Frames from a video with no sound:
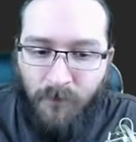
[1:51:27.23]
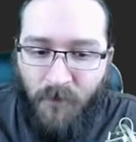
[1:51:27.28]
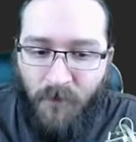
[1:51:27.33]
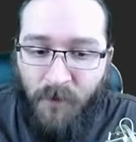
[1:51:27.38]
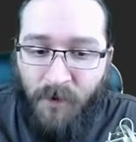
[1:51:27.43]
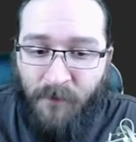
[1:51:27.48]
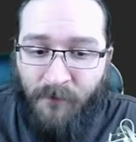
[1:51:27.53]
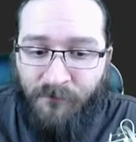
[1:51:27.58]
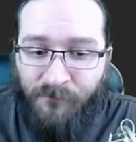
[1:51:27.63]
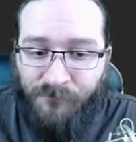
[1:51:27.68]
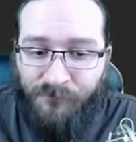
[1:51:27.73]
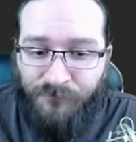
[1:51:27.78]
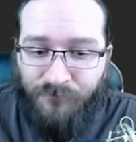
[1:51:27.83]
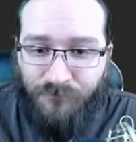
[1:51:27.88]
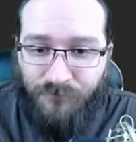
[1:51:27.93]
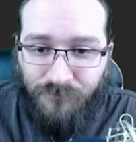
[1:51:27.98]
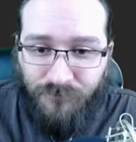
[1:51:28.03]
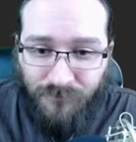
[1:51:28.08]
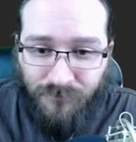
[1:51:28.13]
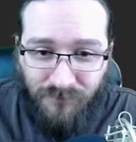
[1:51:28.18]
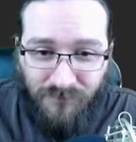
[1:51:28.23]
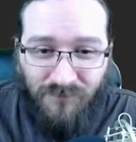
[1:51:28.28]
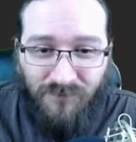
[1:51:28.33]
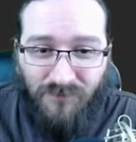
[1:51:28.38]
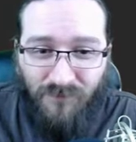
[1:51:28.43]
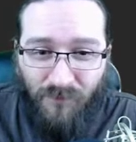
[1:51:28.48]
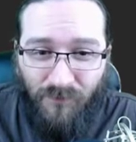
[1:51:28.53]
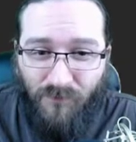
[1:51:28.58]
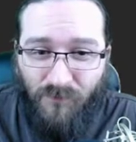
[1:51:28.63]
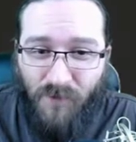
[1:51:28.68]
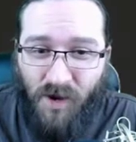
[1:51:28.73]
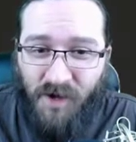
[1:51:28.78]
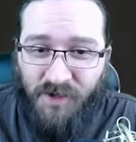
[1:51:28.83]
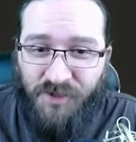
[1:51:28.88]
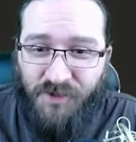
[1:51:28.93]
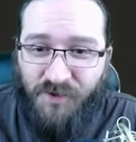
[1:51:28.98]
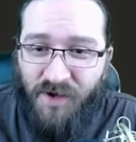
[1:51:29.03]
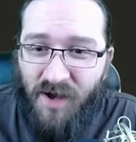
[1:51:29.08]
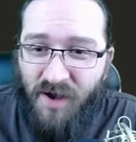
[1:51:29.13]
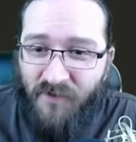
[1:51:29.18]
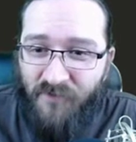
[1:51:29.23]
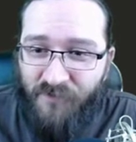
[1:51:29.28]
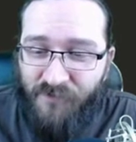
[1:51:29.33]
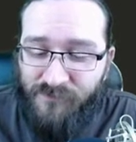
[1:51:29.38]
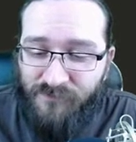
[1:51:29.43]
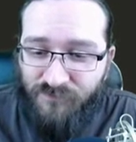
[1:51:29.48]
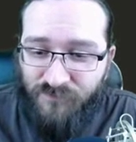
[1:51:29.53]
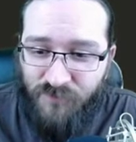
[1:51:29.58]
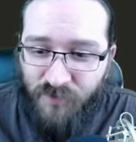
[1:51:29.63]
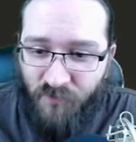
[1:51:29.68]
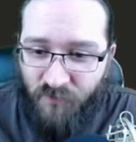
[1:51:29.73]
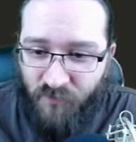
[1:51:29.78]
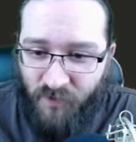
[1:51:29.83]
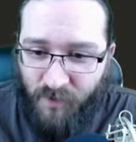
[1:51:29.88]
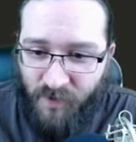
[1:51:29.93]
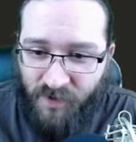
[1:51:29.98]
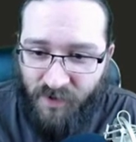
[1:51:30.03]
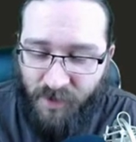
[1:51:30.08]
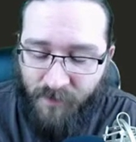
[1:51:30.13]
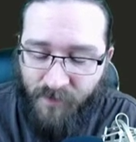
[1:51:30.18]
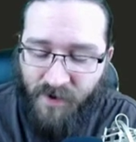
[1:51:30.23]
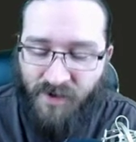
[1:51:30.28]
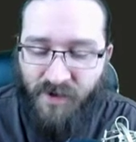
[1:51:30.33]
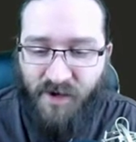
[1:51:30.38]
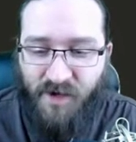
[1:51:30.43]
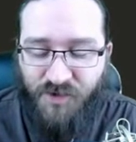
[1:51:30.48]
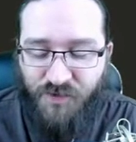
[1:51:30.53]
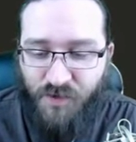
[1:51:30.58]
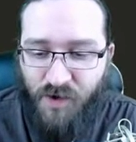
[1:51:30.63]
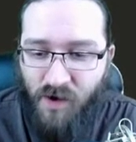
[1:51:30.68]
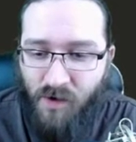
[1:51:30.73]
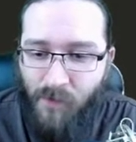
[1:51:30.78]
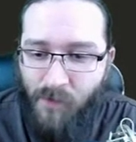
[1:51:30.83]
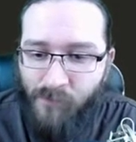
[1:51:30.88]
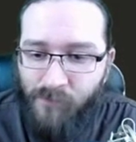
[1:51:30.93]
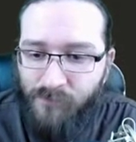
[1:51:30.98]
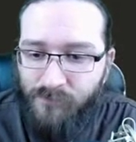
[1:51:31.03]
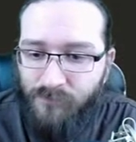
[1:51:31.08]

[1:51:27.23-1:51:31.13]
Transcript: I mean, I do have Vim on the command line as well,